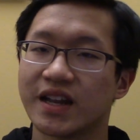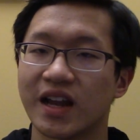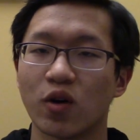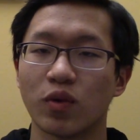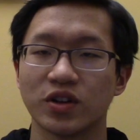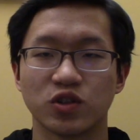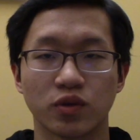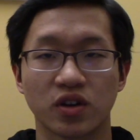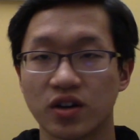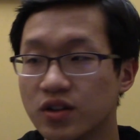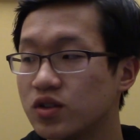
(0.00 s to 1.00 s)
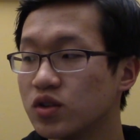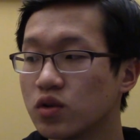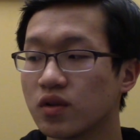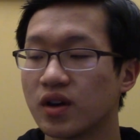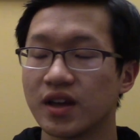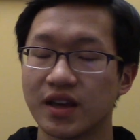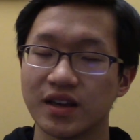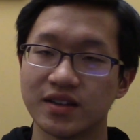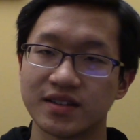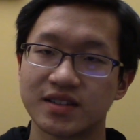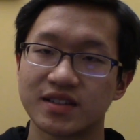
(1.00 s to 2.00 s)
Now what you could do
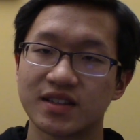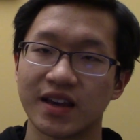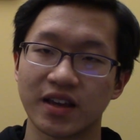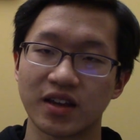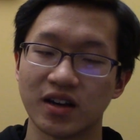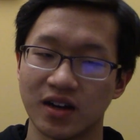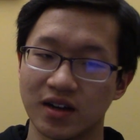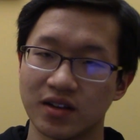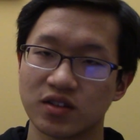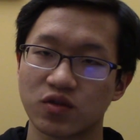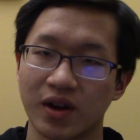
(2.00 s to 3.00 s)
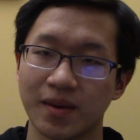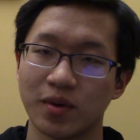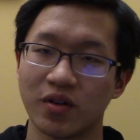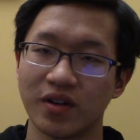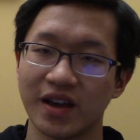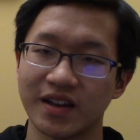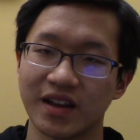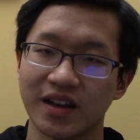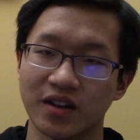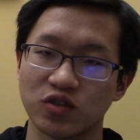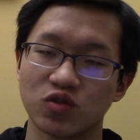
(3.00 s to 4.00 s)
is take a scramble and
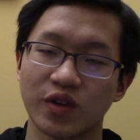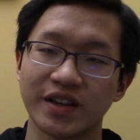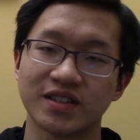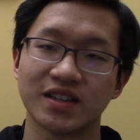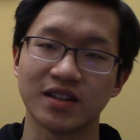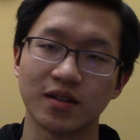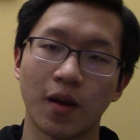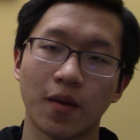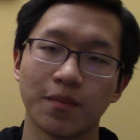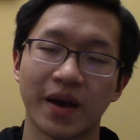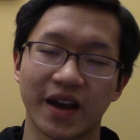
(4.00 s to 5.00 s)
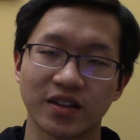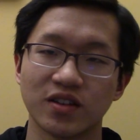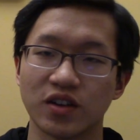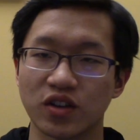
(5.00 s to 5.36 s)
then trace it back to the